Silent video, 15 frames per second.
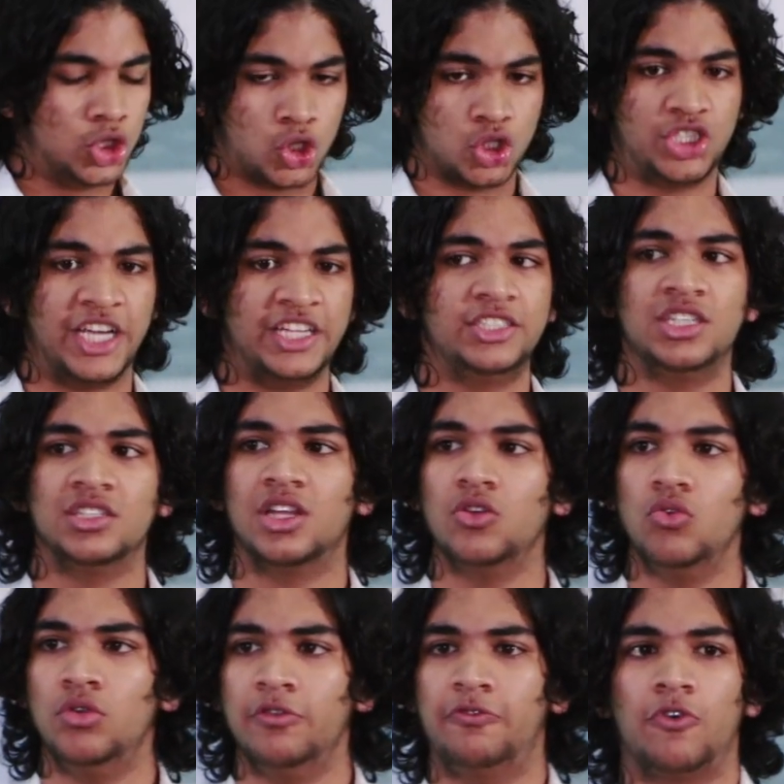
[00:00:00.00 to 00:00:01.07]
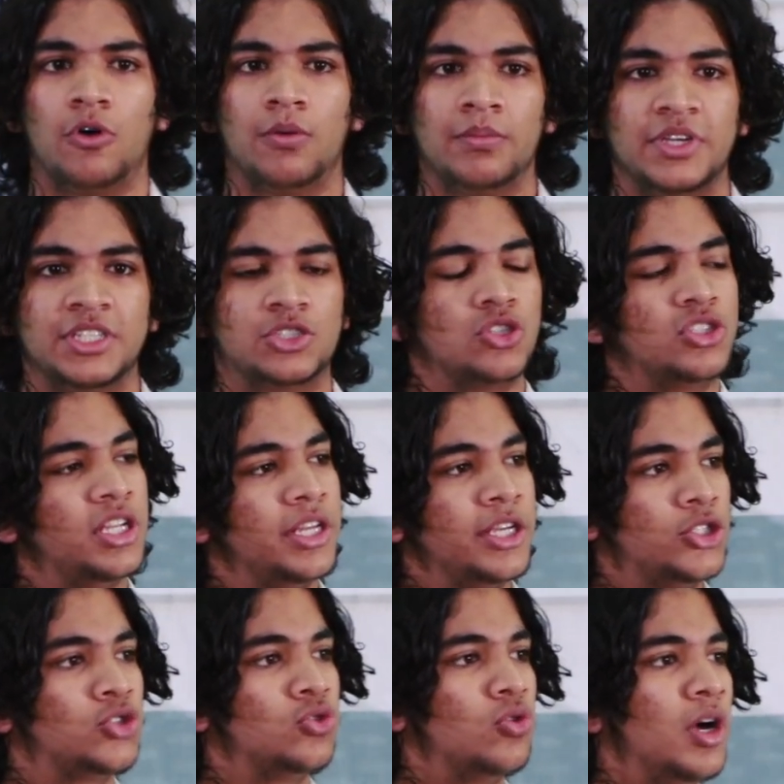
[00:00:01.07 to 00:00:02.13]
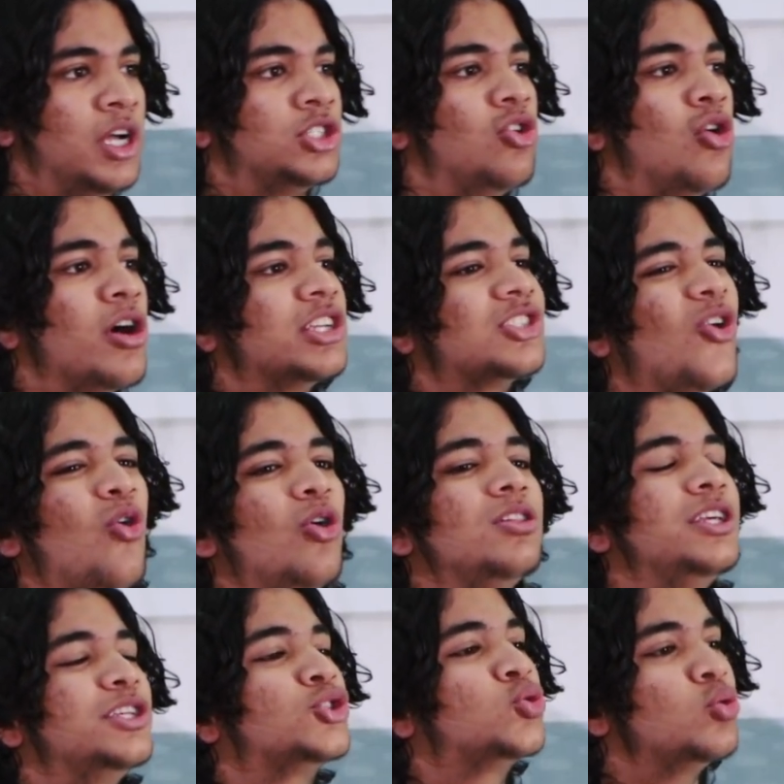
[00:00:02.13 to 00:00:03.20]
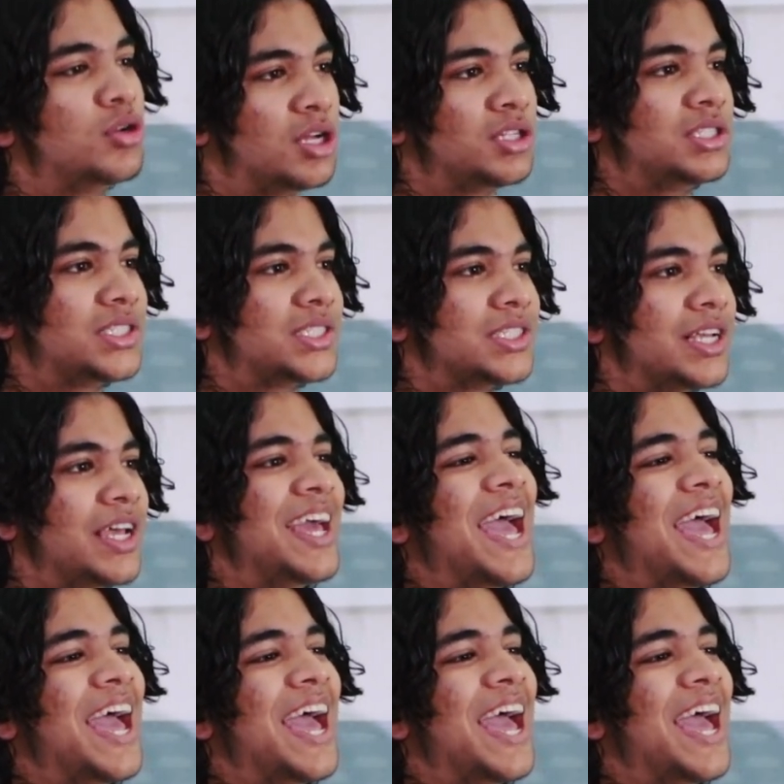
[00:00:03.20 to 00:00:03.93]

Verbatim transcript: so changing the uniform is not an issue as long as all the students